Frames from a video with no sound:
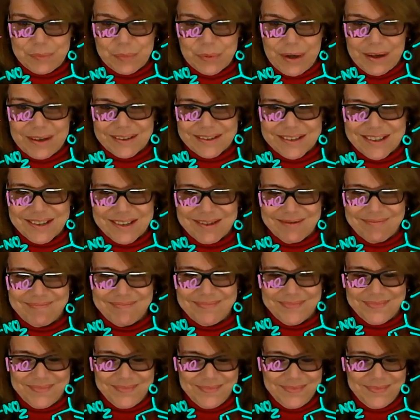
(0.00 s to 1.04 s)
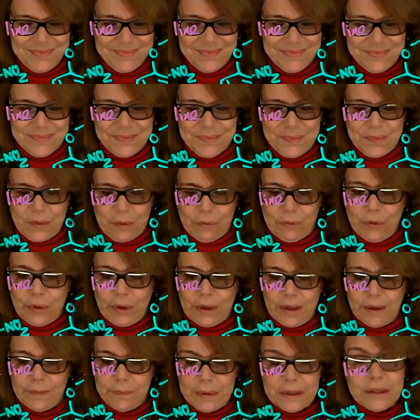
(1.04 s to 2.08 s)
products. We're
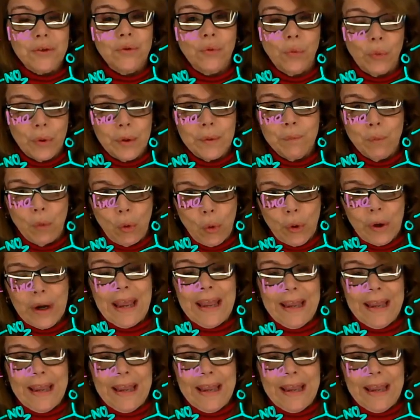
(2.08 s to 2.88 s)
going to be doing more